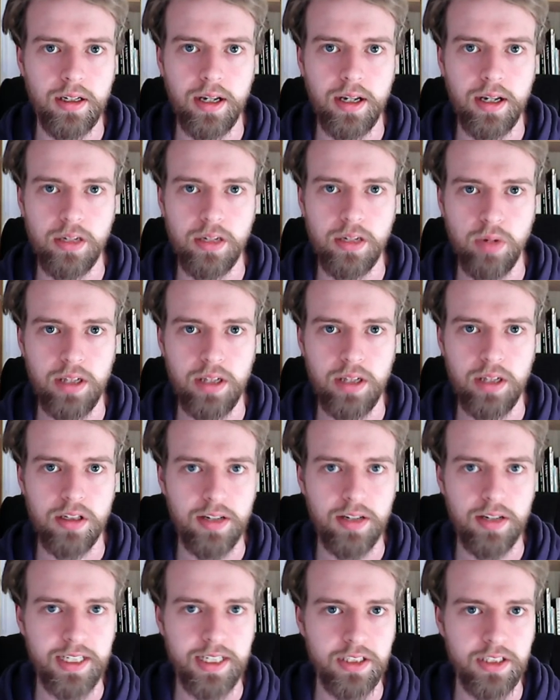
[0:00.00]
as well as
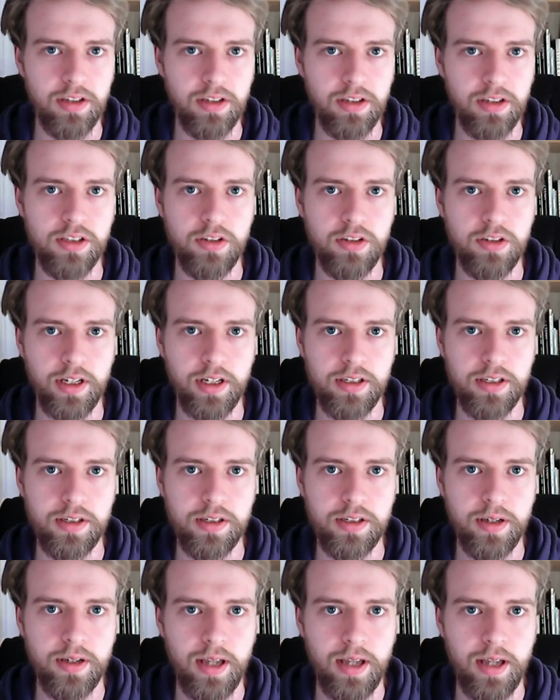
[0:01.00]
learning each other's strengths,
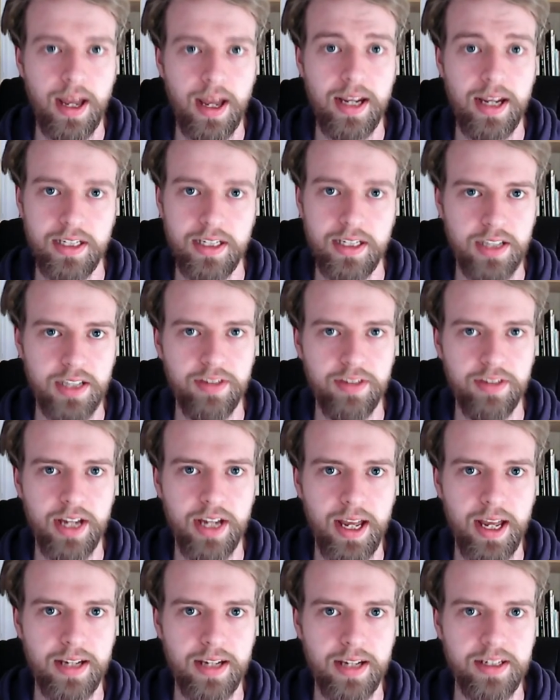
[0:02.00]
and each having a
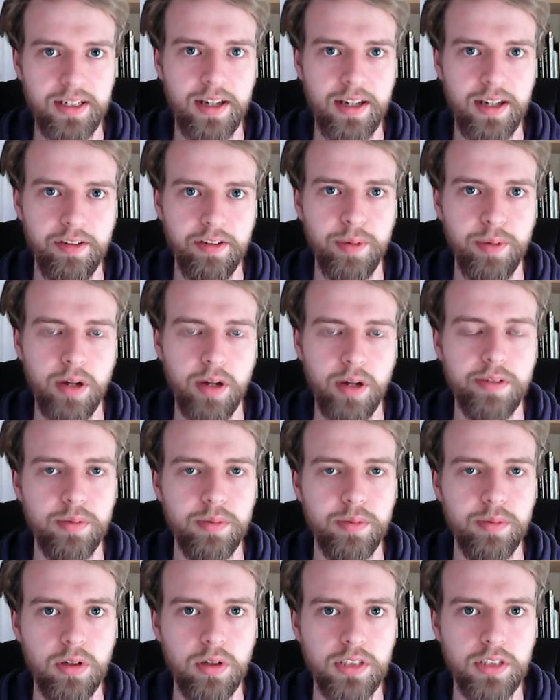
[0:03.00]
hand in every part of the
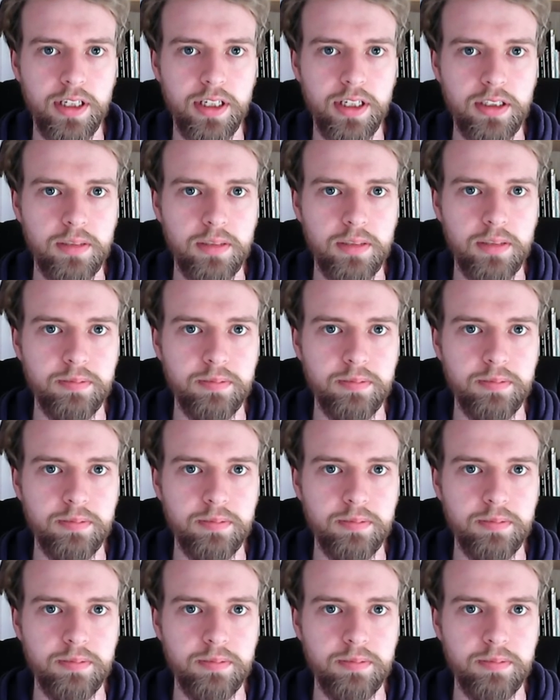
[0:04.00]
project.